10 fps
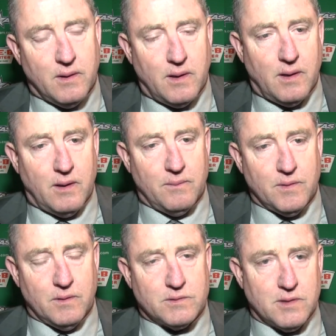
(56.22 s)
Um,
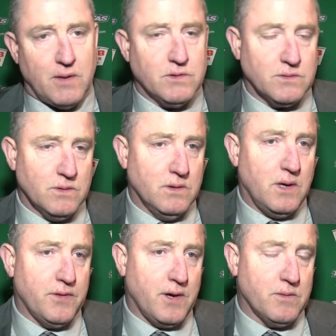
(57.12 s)
you know, tonight was a real.
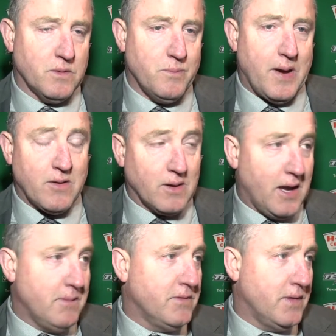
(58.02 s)
I thought were a better
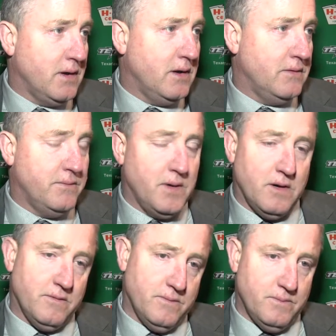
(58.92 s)
game of the of,
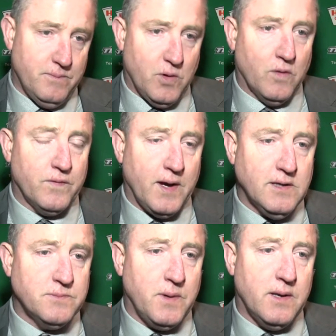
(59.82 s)
of both
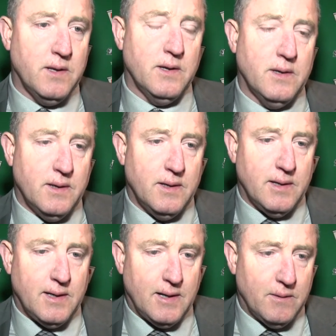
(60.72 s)
nights, but
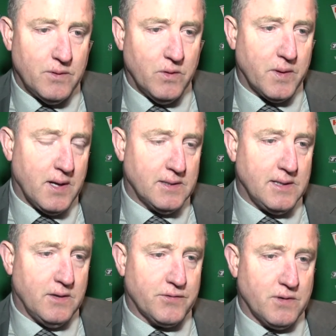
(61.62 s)
uh, you know we got
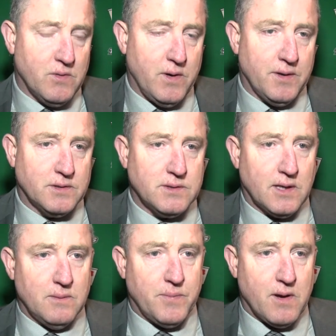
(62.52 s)
down three one the
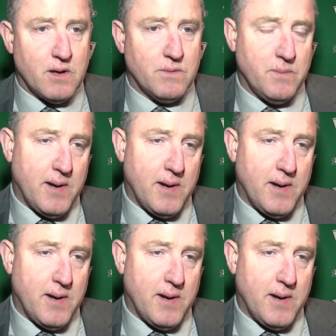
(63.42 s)
second period, and we